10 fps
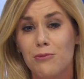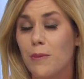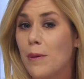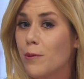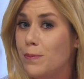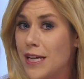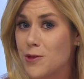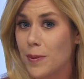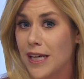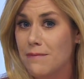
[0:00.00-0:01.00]
And remember,
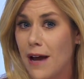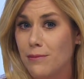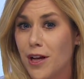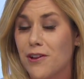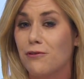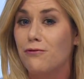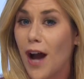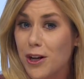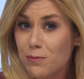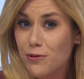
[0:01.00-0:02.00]
Beach Blanket Babylon, their
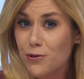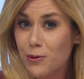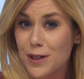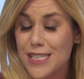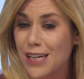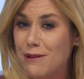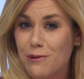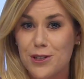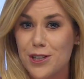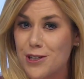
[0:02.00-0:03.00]
final performance, like we
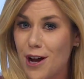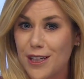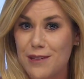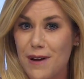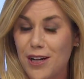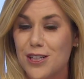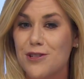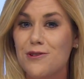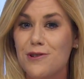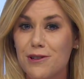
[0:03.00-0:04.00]
were just talking about, is
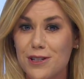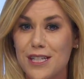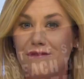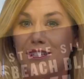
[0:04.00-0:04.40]
New Year's Eve,